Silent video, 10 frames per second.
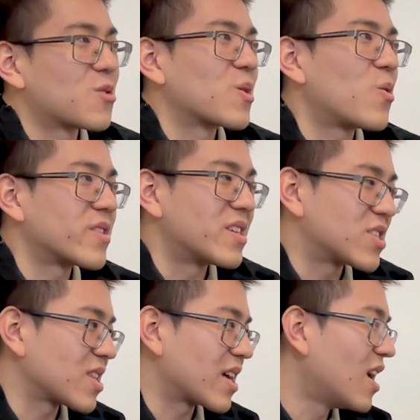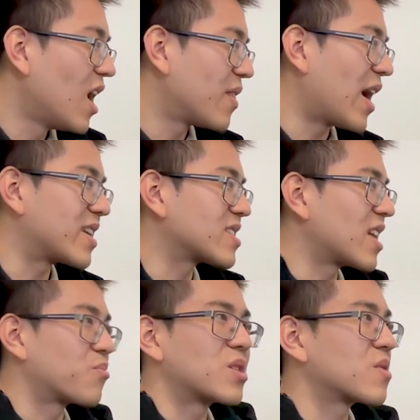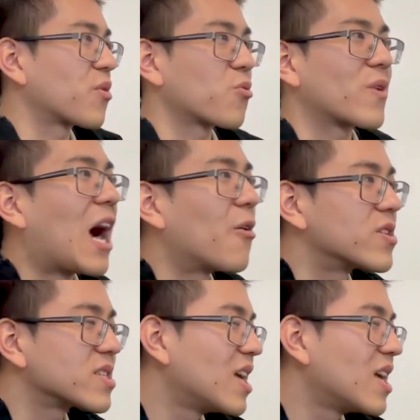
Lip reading: to record than just like the ideas that I brainstorm for 3 hours.